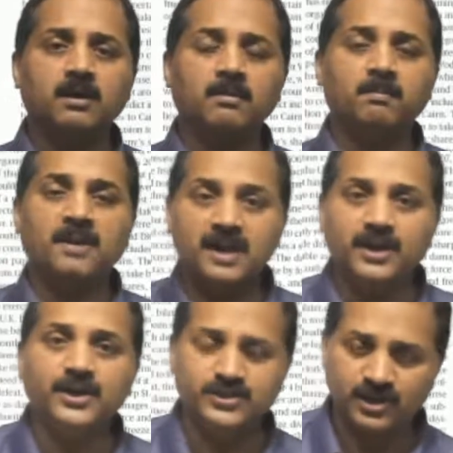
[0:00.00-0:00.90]

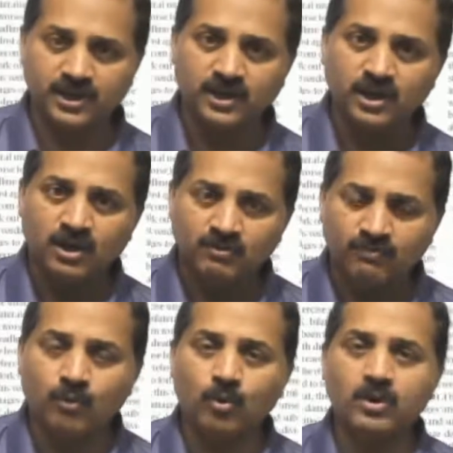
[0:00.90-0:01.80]
precondition
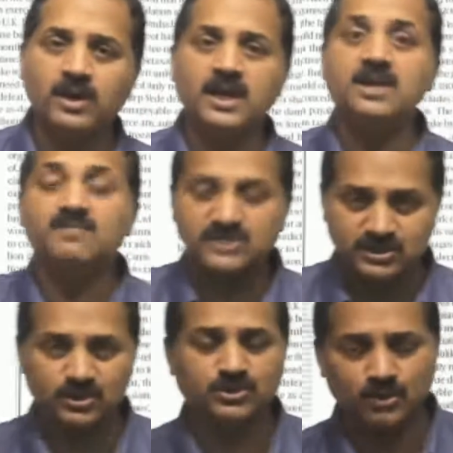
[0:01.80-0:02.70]
for
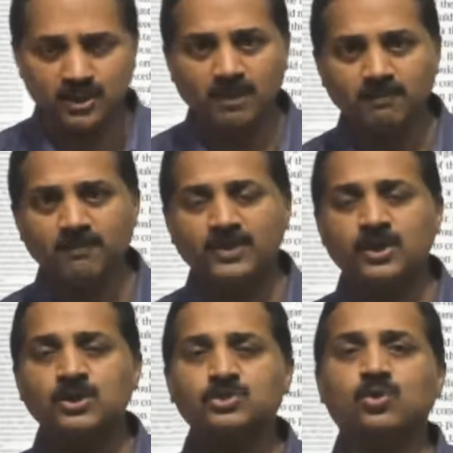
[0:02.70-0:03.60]
investors to come.
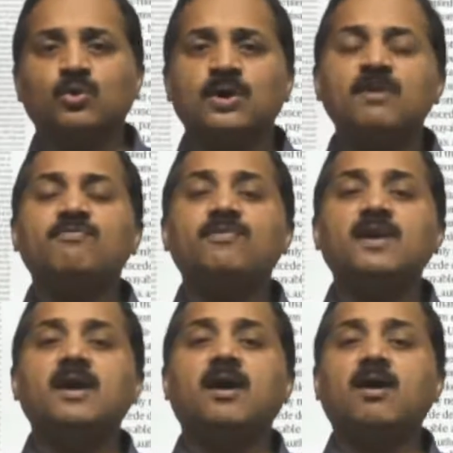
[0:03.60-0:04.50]
So, if
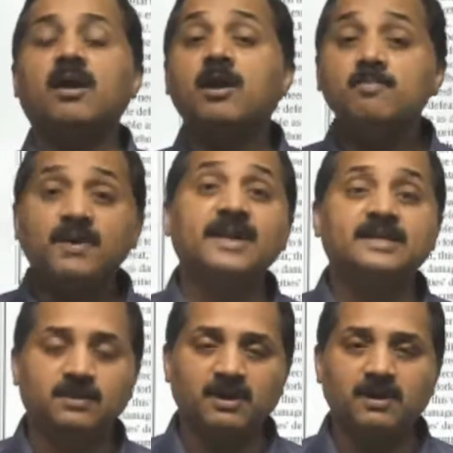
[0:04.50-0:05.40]
we are
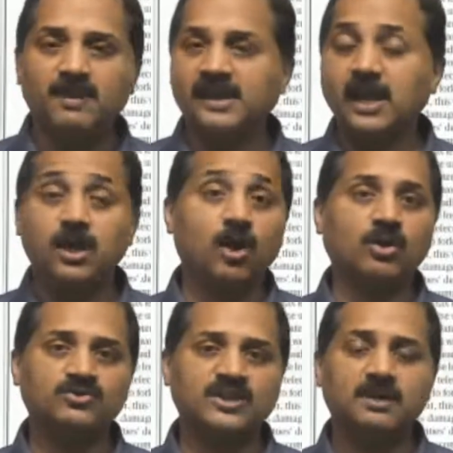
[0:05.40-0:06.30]
unpredictable in making
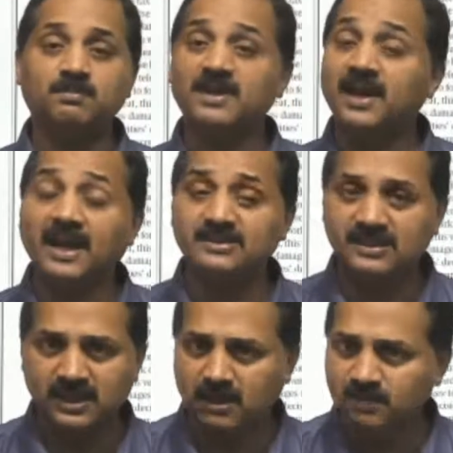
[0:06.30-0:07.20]
laws and penalizing
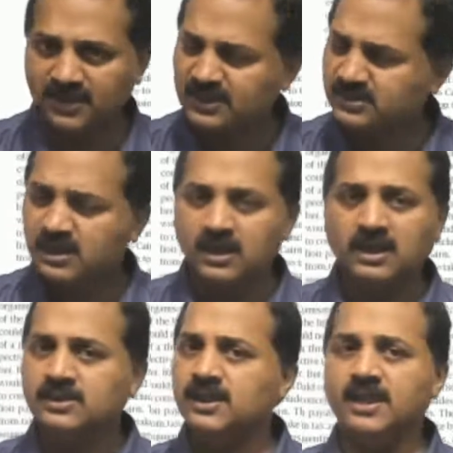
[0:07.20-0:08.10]
the companies,
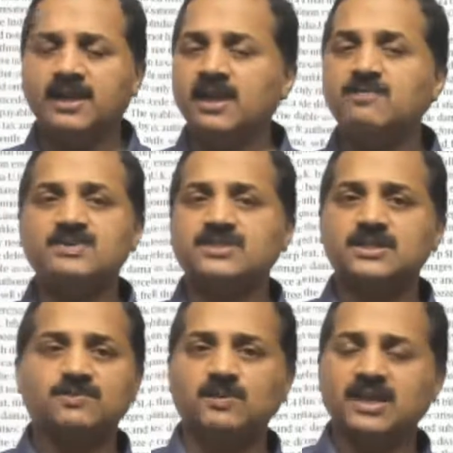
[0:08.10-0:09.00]
then
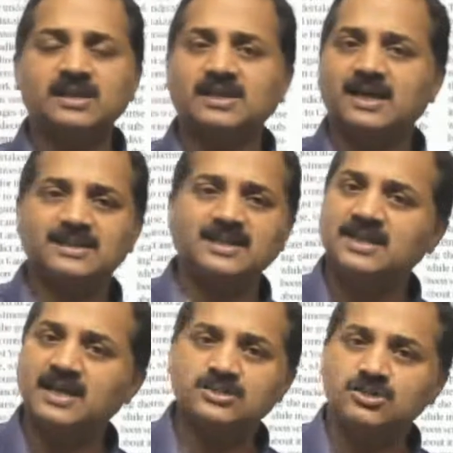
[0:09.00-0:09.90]
investors would think that India
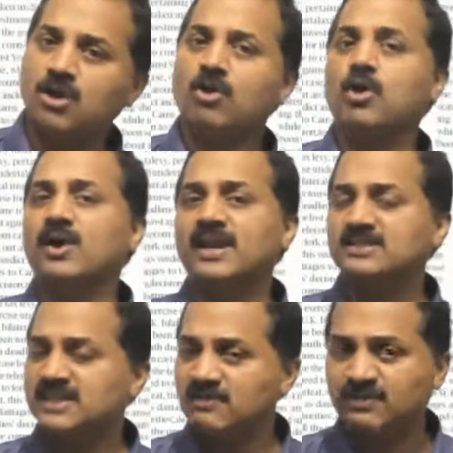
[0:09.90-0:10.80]
is no longer a
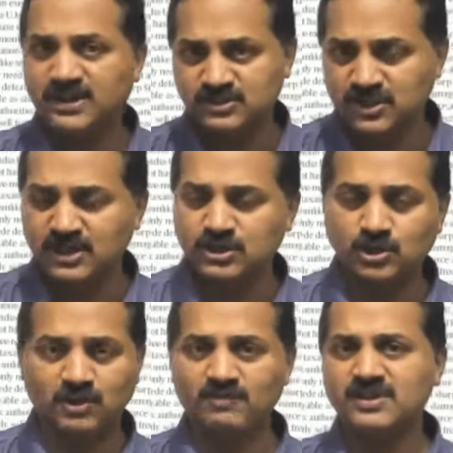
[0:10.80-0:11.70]
safer destination to
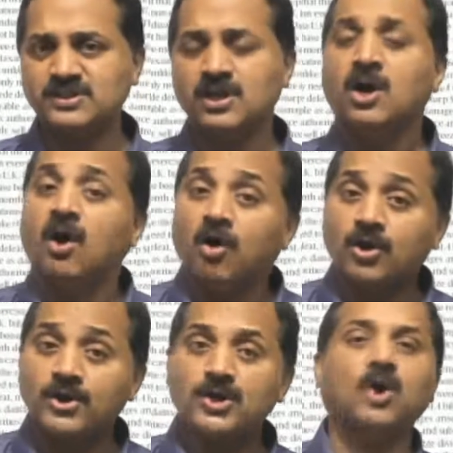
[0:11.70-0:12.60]
invest or
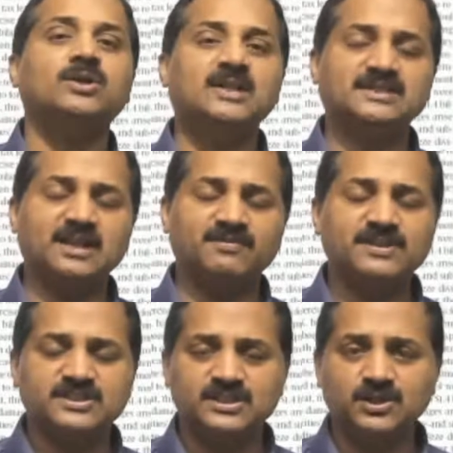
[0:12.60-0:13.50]
not a safe
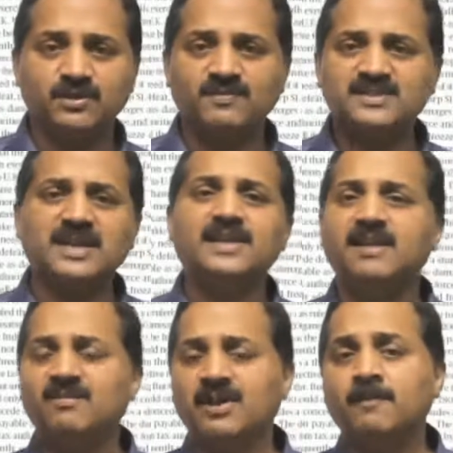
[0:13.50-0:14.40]
destination to invest, and they
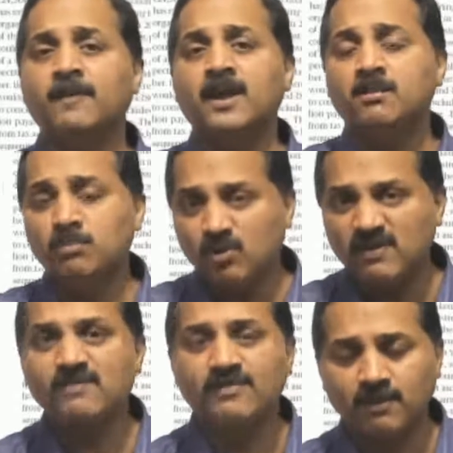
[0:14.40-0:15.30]
will move
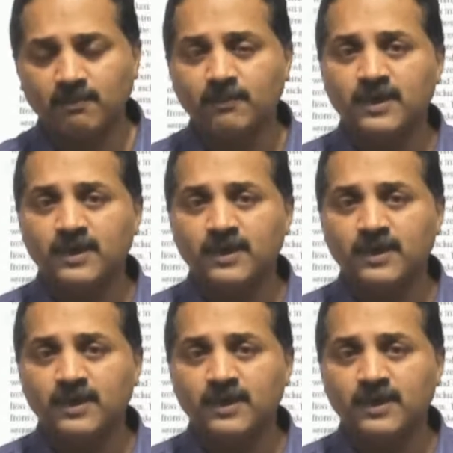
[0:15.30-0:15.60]
away from